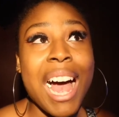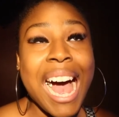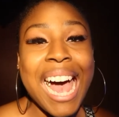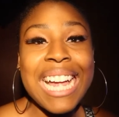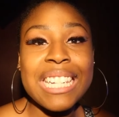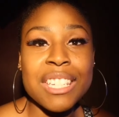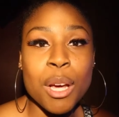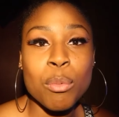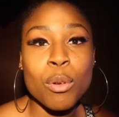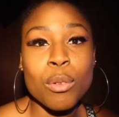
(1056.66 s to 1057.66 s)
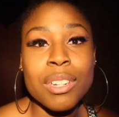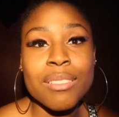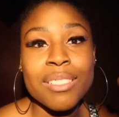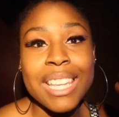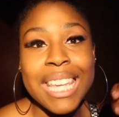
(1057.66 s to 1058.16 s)
I doubled
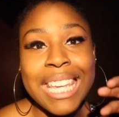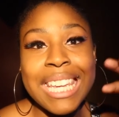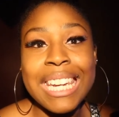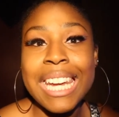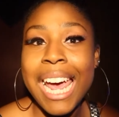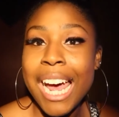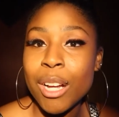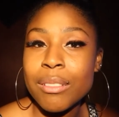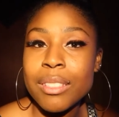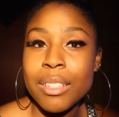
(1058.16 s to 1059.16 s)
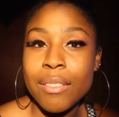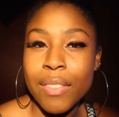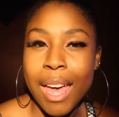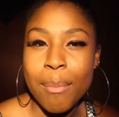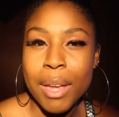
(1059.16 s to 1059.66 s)
in and outs,
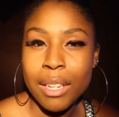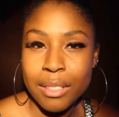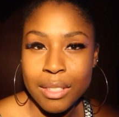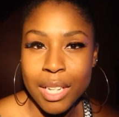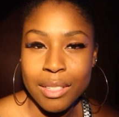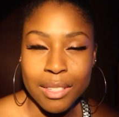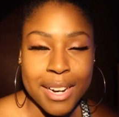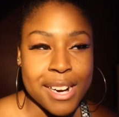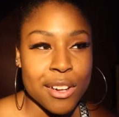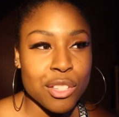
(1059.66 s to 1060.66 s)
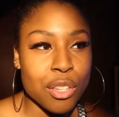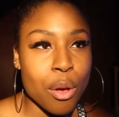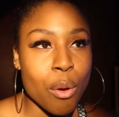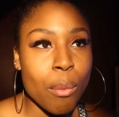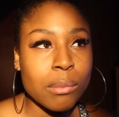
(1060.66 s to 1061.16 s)
if that makes sense.
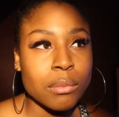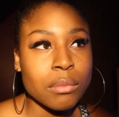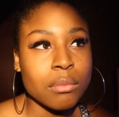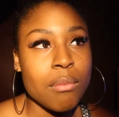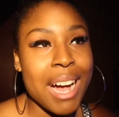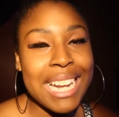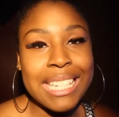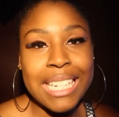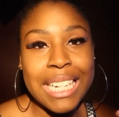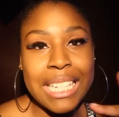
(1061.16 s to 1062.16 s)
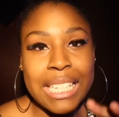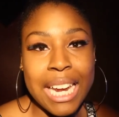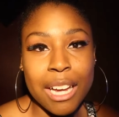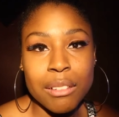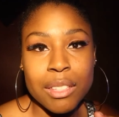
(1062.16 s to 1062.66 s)
So I did ins
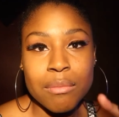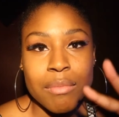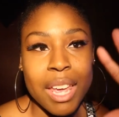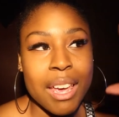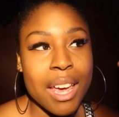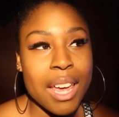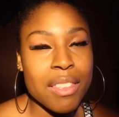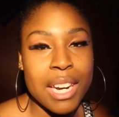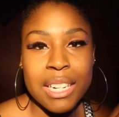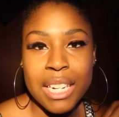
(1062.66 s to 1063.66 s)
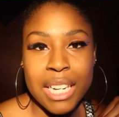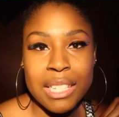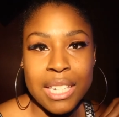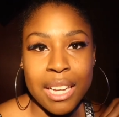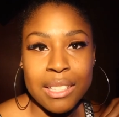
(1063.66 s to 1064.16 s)
and outs, and then I did
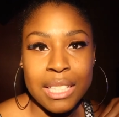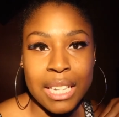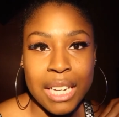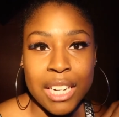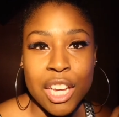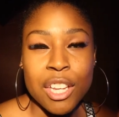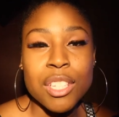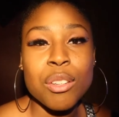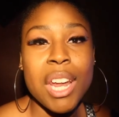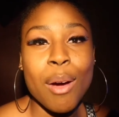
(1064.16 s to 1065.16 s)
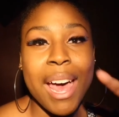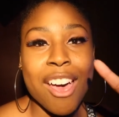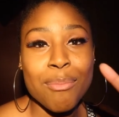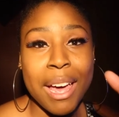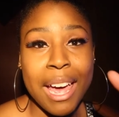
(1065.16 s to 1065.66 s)
ins and outs again. So now I
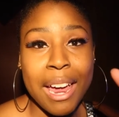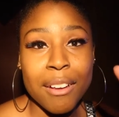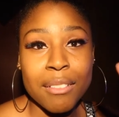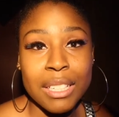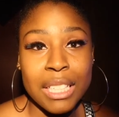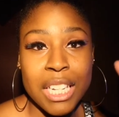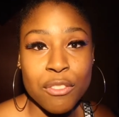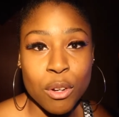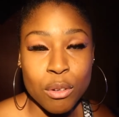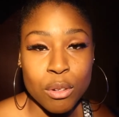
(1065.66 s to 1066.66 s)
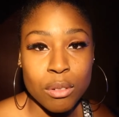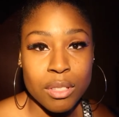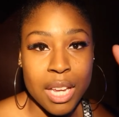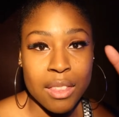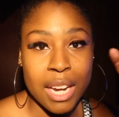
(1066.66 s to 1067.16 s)
have my lead
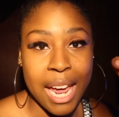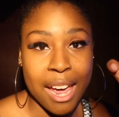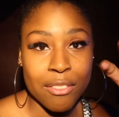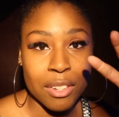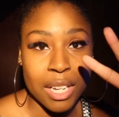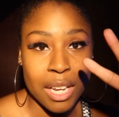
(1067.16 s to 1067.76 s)
vocals, and then I have